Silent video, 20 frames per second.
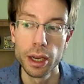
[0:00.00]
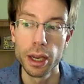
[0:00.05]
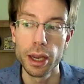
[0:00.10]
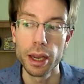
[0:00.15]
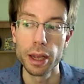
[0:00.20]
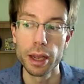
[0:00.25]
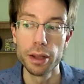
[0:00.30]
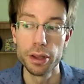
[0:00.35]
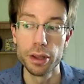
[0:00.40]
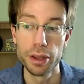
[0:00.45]

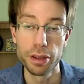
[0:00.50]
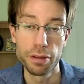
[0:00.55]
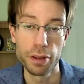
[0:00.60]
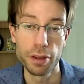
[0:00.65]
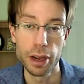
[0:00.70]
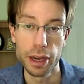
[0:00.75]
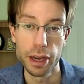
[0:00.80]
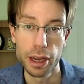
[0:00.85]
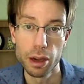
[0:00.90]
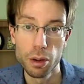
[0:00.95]
and that they
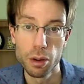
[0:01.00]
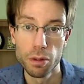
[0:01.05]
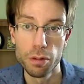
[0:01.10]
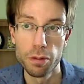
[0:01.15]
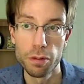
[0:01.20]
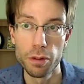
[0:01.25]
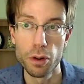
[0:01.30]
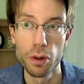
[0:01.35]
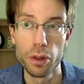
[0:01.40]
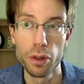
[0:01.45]
find
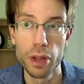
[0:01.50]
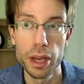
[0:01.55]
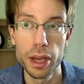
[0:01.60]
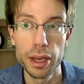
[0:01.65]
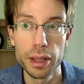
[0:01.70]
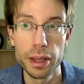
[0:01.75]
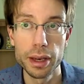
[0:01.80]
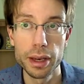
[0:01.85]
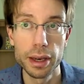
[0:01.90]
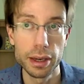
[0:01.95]
helpful, then
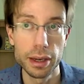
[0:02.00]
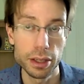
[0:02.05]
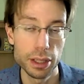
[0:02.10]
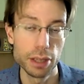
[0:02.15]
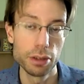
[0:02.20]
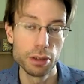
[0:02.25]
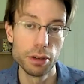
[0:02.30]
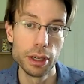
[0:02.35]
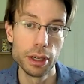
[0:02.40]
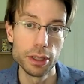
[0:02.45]
it
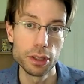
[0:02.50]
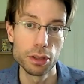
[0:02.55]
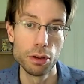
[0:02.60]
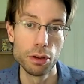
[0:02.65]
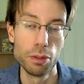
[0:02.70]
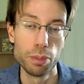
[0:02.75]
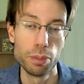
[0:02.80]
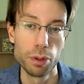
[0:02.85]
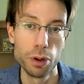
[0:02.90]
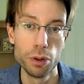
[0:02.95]
accelerates the
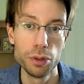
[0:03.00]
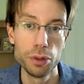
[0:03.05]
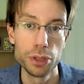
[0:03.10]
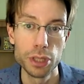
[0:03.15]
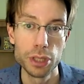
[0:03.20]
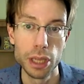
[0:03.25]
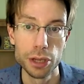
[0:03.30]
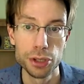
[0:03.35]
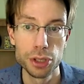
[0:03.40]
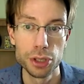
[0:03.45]
whole
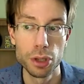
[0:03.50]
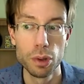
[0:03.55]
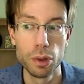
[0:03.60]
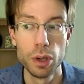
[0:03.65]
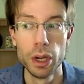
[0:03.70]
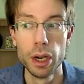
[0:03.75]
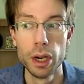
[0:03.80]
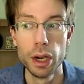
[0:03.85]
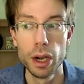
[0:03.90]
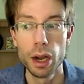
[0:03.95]
process. So
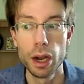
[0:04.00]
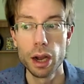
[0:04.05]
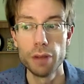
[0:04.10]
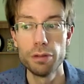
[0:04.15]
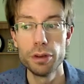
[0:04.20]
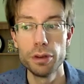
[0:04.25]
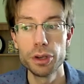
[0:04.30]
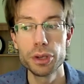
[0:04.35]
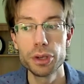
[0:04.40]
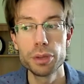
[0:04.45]
I've
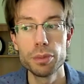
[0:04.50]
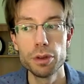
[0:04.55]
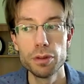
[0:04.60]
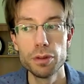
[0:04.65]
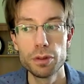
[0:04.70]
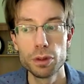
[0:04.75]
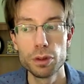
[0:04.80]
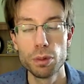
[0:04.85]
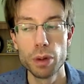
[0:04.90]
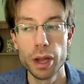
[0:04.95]
really
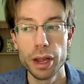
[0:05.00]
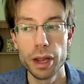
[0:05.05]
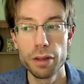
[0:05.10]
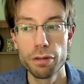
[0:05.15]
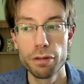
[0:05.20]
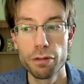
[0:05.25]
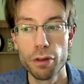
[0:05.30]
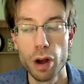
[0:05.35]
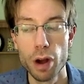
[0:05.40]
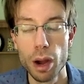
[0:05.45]
moved away
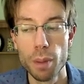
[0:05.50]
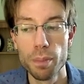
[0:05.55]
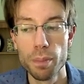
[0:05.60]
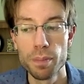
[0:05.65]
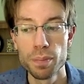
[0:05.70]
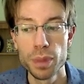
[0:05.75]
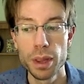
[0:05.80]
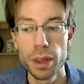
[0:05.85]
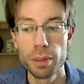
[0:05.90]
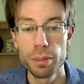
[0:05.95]
from
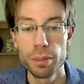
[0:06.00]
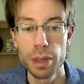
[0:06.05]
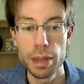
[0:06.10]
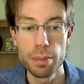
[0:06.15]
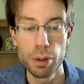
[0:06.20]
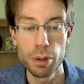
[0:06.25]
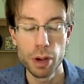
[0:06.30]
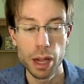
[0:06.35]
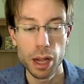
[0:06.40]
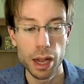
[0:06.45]

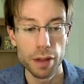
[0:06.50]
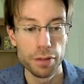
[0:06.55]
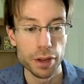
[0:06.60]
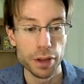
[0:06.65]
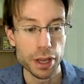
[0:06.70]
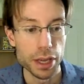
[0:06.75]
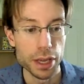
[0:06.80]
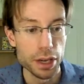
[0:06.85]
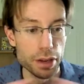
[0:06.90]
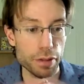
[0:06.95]
people
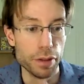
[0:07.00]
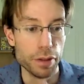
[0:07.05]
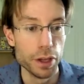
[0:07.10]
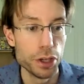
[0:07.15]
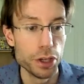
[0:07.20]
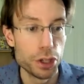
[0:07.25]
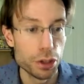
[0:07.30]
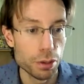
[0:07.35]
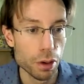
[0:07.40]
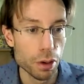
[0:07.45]
having
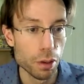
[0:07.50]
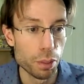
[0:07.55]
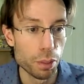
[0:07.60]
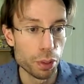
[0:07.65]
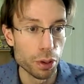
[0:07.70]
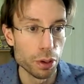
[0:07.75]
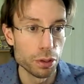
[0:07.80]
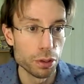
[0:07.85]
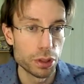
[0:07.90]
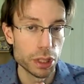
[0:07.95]
individual
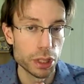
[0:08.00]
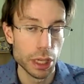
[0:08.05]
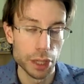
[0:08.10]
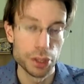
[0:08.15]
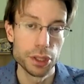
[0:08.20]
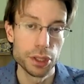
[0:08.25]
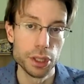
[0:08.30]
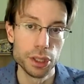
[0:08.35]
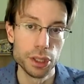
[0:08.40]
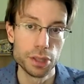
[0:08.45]

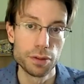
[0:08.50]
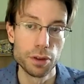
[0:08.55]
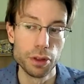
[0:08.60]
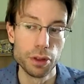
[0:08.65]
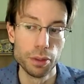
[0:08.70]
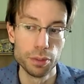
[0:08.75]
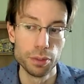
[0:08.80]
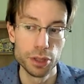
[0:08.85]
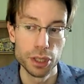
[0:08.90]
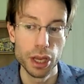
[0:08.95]
processes for
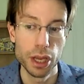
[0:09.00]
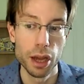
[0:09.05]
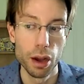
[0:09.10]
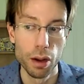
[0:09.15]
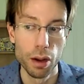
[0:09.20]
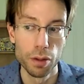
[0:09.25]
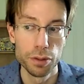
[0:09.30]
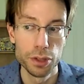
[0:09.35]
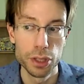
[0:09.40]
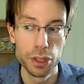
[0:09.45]

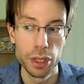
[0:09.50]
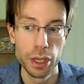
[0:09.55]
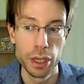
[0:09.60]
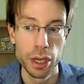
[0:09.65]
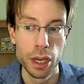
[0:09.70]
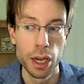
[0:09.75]
themselves.